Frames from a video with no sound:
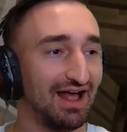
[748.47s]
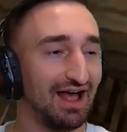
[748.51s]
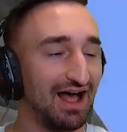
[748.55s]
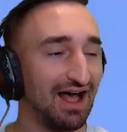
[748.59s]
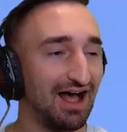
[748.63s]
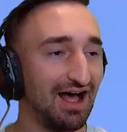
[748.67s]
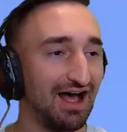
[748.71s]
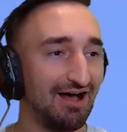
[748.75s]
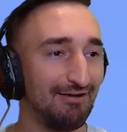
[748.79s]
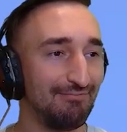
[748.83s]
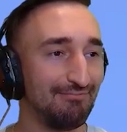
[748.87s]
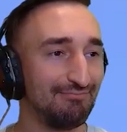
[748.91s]

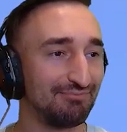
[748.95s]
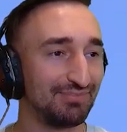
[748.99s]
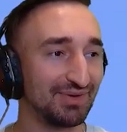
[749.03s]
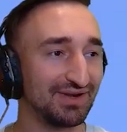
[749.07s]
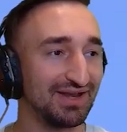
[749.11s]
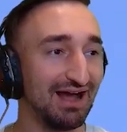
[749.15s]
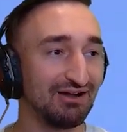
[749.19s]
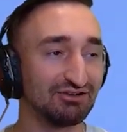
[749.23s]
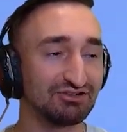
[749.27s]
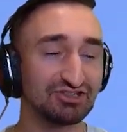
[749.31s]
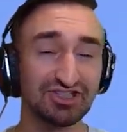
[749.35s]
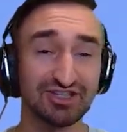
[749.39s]
Um, but
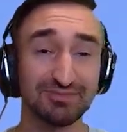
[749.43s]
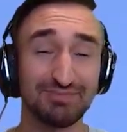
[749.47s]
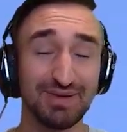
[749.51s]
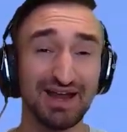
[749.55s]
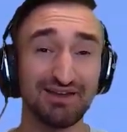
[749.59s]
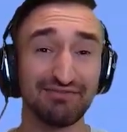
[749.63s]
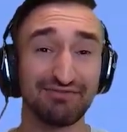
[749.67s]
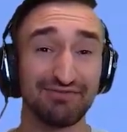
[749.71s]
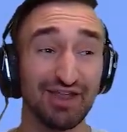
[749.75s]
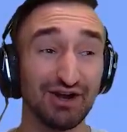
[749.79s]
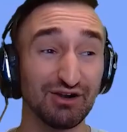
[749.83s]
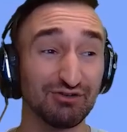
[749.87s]
now it's just
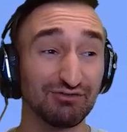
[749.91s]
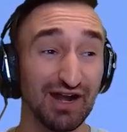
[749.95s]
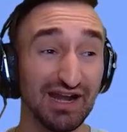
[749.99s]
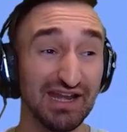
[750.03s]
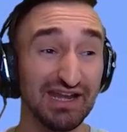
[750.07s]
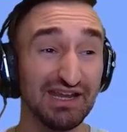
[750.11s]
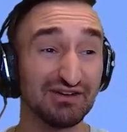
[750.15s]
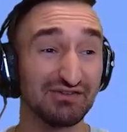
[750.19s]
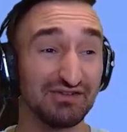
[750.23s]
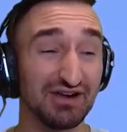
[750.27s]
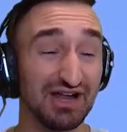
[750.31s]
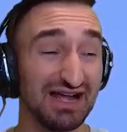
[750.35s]
about if they're
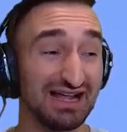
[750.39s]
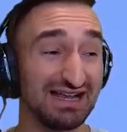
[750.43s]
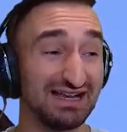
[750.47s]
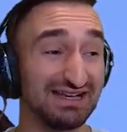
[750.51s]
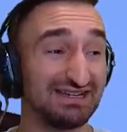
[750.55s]
ready or not.